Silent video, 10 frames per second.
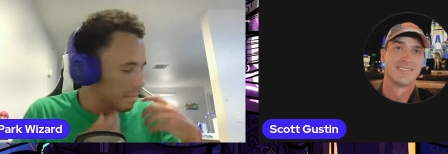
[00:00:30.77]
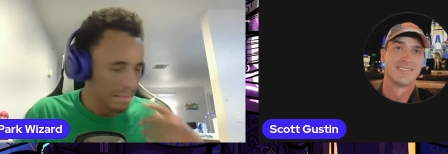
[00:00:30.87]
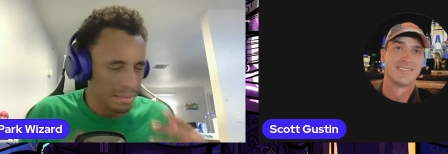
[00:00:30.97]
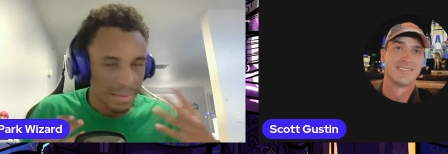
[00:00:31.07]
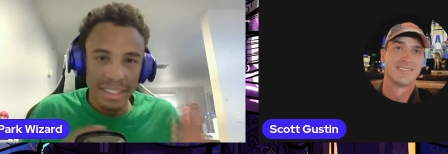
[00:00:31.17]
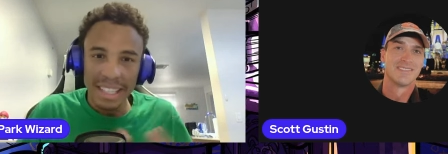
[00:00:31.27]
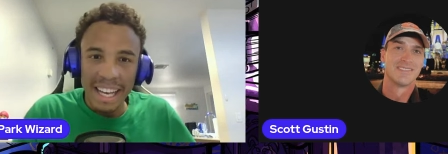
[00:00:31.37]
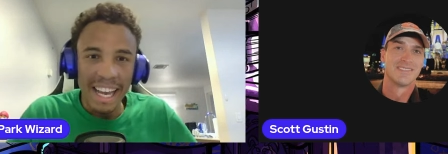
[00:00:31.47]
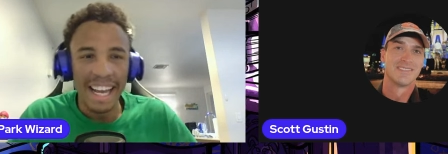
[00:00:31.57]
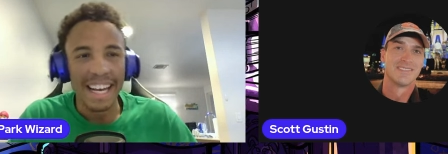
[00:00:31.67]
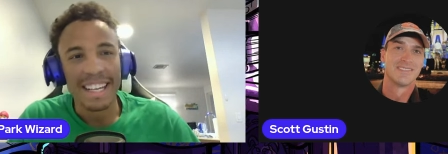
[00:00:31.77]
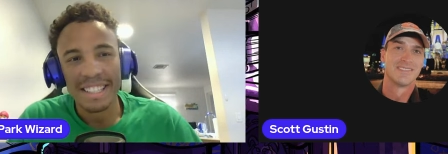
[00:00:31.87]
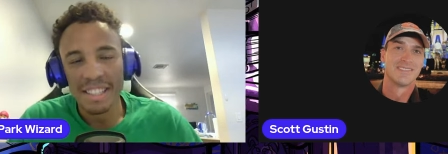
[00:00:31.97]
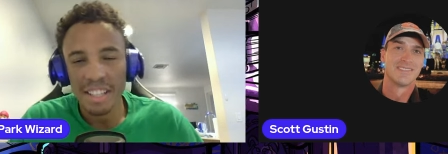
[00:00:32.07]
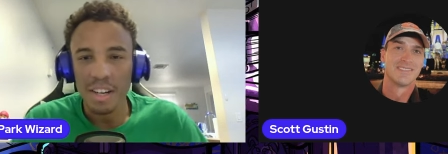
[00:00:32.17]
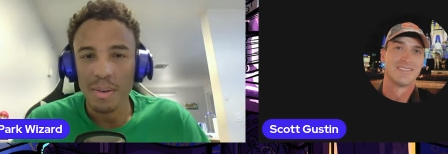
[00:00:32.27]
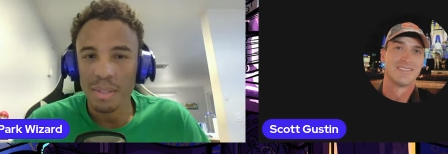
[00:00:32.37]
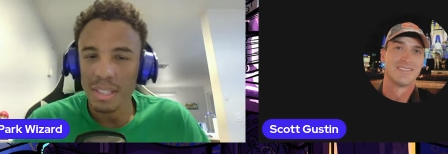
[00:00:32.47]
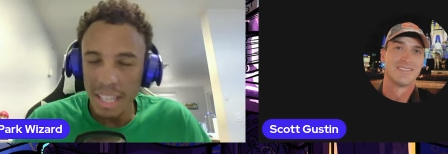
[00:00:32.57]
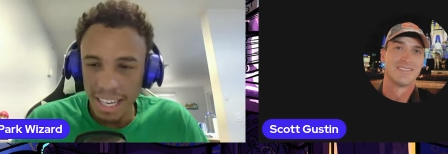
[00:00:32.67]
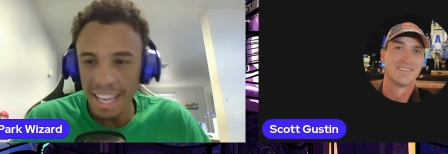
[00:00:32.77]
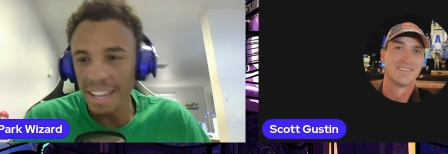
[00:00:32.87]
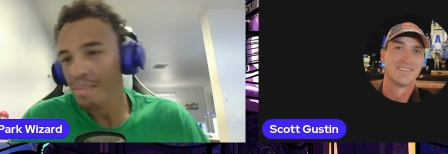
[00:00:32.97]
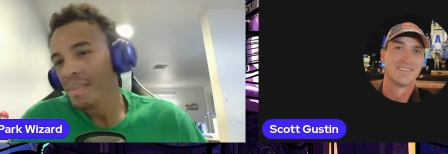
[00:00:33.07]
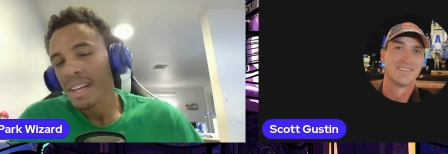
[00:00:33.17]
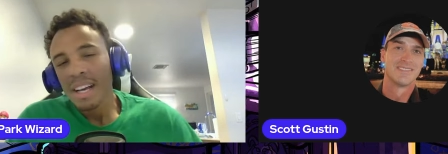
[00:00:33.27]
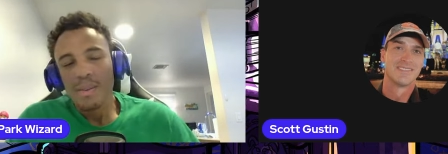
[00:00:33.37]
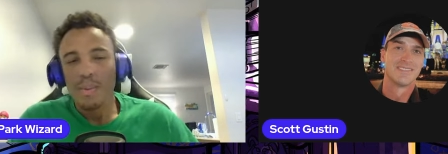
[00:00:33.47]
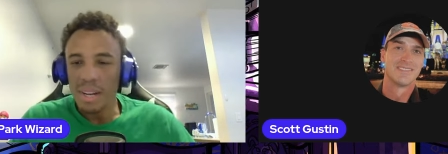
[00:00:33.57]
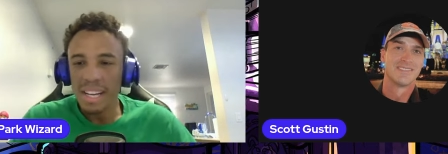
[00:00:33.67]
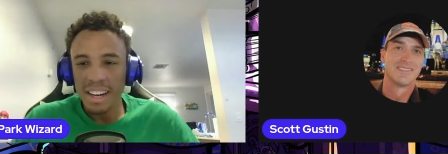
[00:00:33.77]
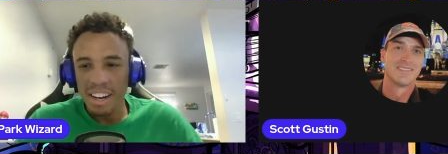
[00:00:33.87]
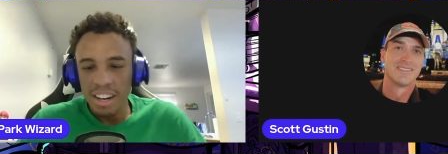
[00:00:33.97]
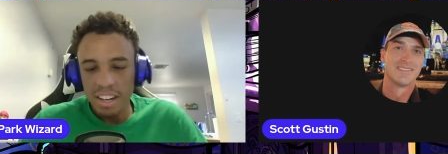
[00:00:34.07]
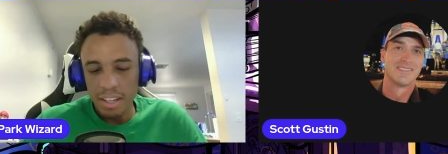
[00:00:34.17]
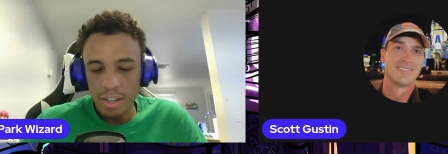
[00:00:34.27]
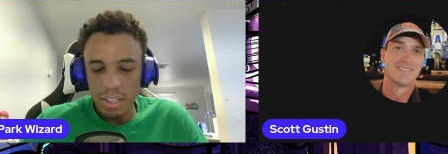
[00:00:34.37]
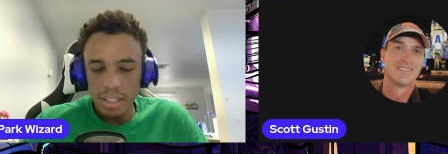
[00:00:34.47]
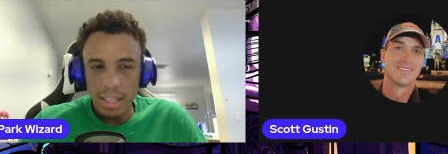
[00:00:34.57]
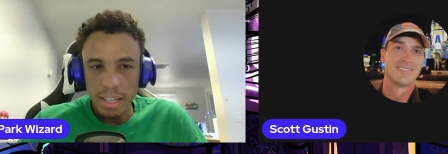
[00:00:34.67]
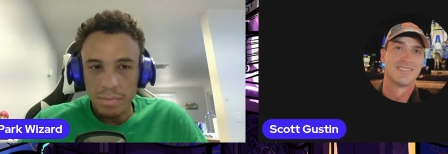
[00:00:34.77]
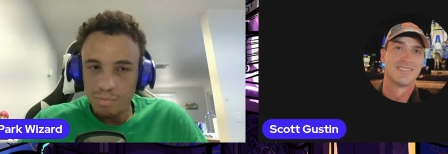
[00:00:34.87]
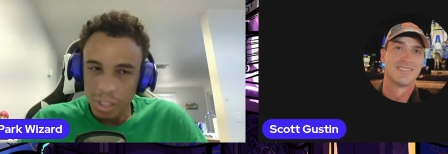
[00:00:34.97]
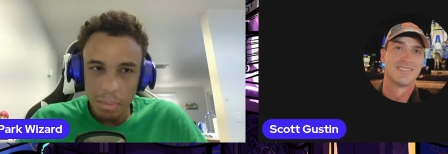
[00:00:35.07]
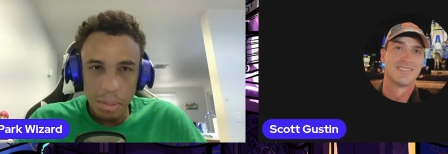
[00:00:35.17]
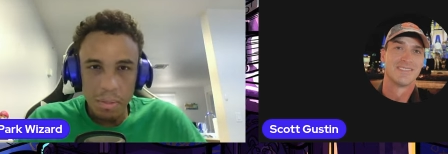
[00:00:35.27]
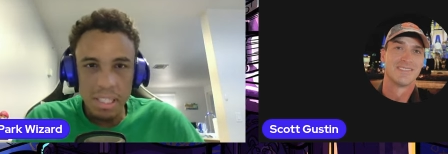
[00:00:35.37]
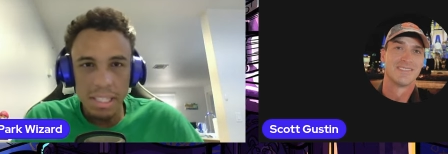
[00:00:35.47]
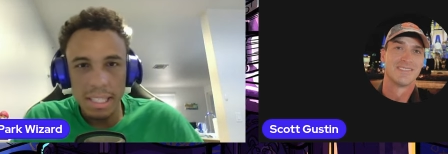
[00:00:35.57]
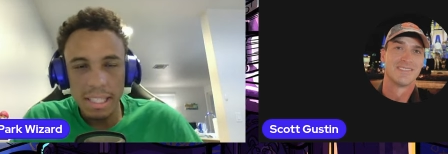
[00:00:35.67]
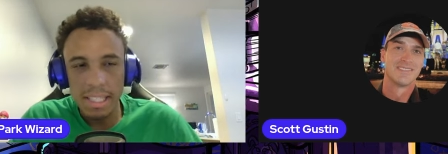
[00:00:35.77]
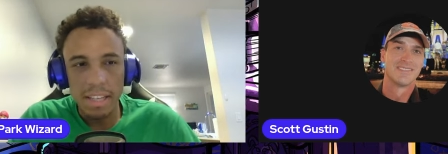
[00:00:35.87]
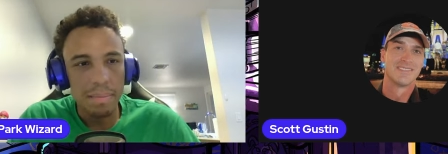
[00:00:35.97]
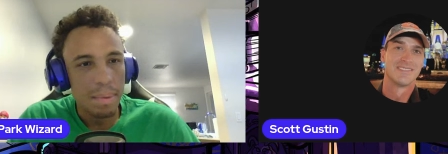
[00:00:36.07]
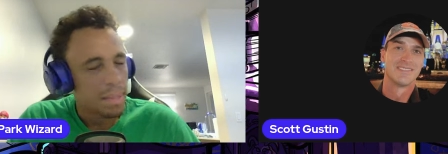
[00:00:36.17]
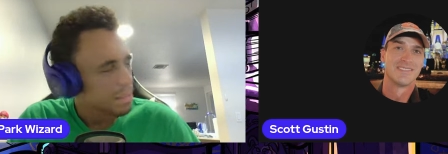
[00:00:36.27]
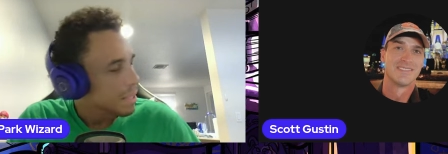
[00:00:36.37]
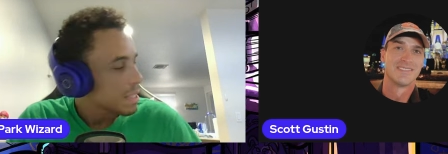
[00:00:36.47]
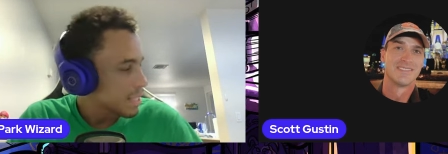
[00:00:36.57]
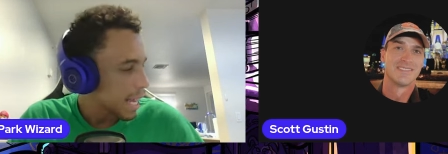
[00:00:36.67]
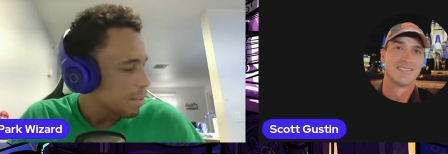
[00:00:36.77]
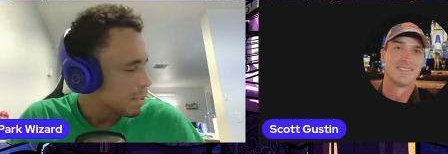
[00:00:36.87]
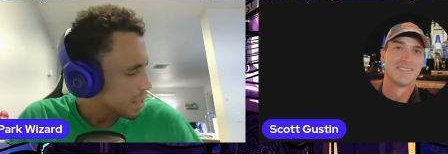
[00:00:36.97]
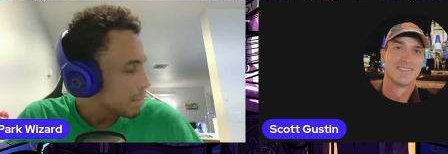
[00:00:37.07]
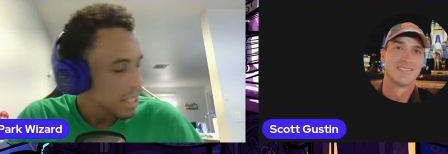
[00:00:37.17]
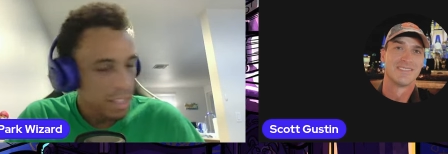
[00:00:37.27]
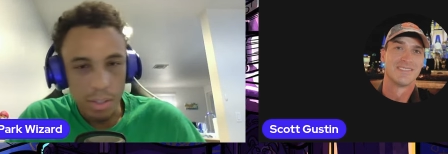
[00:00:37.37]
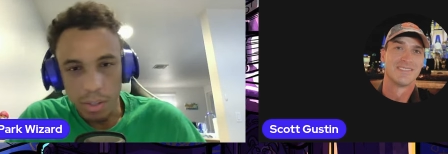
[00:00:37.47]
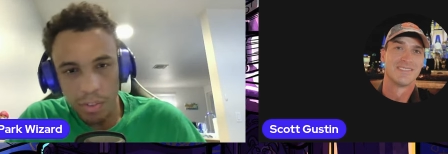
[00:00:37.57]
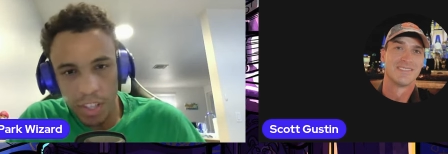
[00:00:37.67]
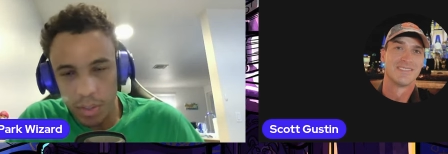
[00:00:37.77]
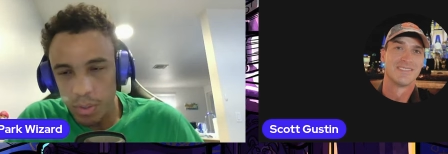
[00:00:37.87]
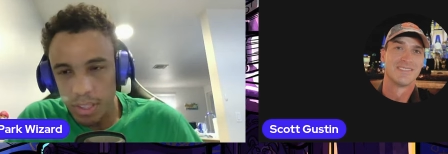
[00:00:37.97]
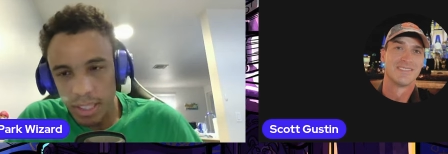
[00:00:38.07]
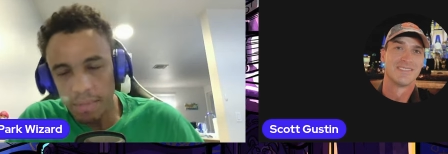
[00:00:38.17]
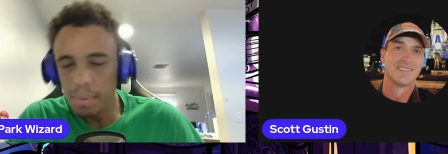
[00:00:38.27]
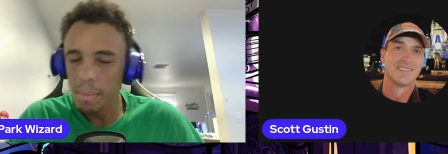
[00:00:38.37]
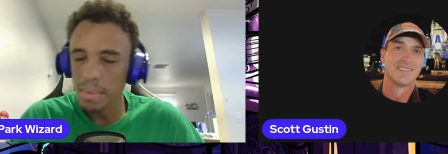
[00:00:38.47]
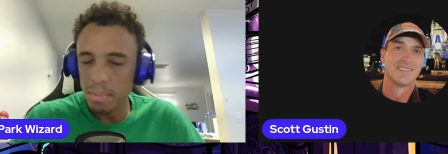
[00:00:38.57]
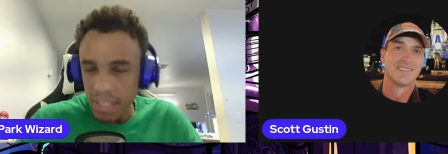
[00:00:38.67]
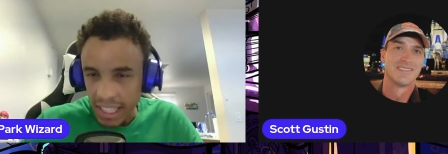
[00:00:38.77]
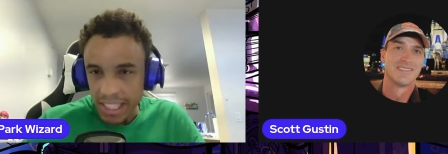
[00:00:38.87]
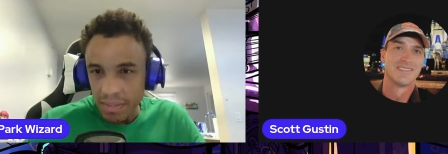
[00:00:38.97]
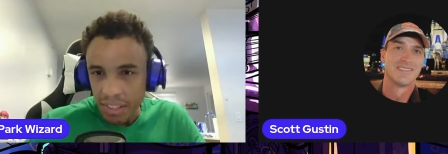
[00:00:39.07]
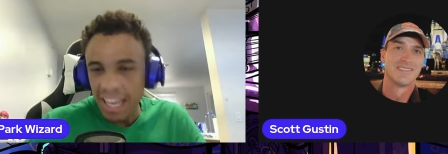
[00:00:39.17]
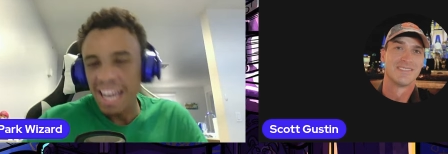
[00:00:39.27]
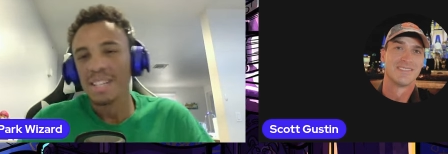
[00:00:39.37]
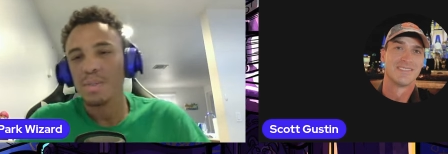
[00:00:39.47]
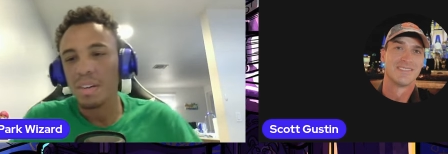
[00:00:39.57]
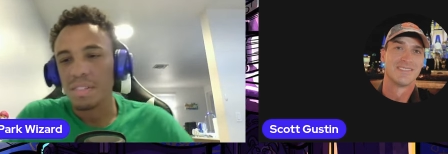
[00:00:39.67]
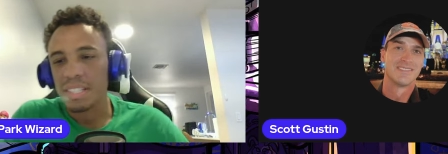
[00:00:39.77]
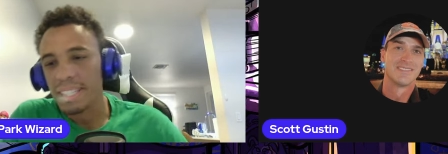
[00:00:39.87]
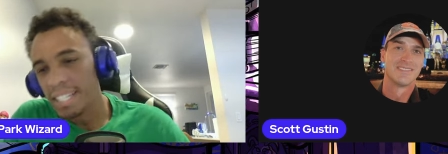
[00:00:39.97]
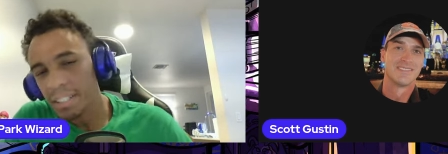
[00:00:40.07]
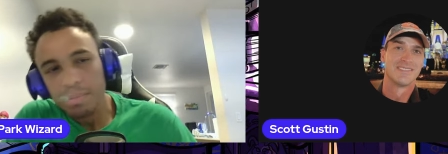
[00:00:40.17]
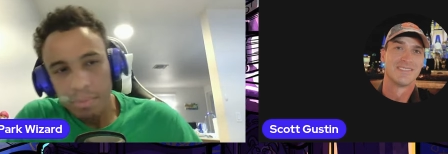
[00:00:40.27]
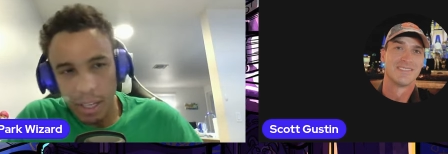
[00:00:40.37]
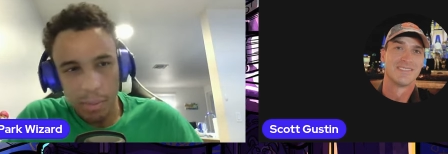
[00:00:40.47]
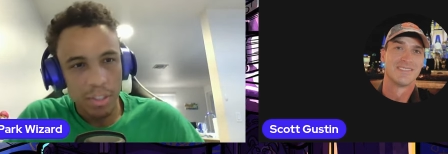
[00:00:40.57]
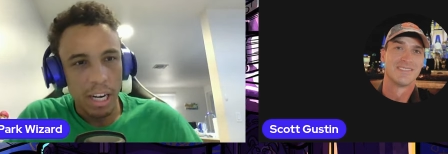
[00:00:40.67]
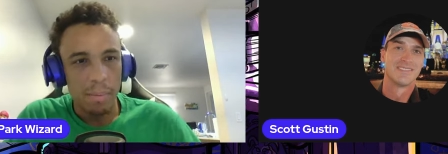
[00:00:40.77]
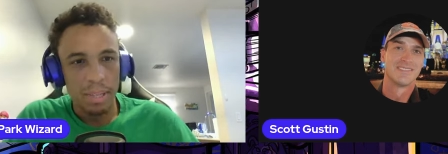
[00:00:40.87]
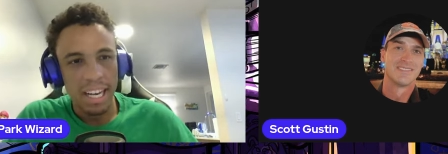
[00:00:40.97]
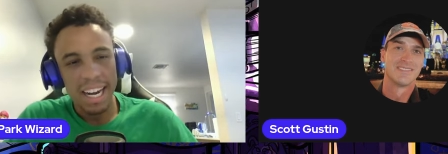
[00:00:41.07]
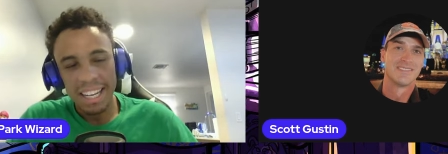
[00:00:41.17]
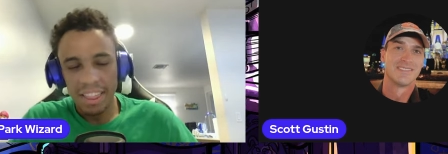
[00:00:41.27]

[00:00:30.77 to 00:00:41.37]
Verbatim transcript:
Speaker 1: Mm-hmm. And so today we are going to talk yeah, mostly Disney stuff, maybe dabble Universal stuff, maybe some Six Flags. We'll have to see how much time we got.